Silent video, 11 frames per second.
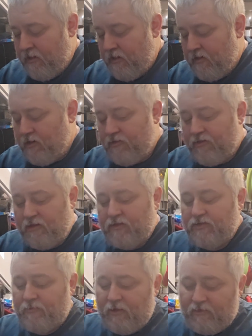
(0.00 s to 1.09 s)
And another thing
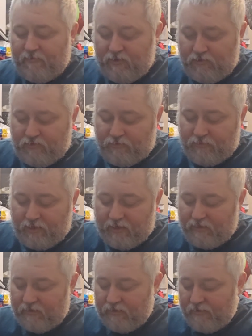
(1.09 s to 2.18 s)
as well, if you do
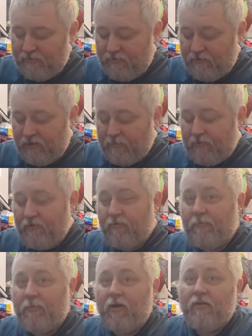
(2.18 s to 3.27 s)
take the 3D printer
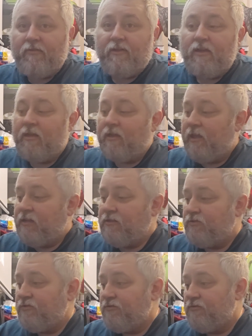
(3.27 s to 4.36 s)
apart and you
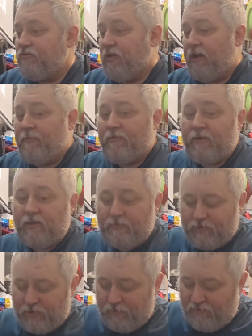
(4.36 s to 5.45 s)
do drop a random
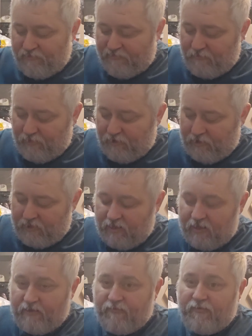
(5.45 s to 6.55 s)
screw on the floor and you
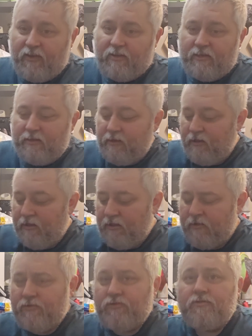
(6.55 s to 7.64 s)
can't find it,
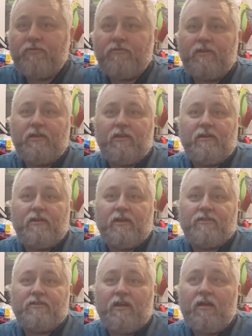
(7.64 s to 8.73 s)

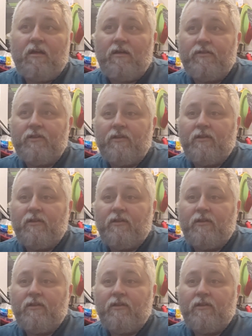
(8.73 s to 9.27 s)
it's called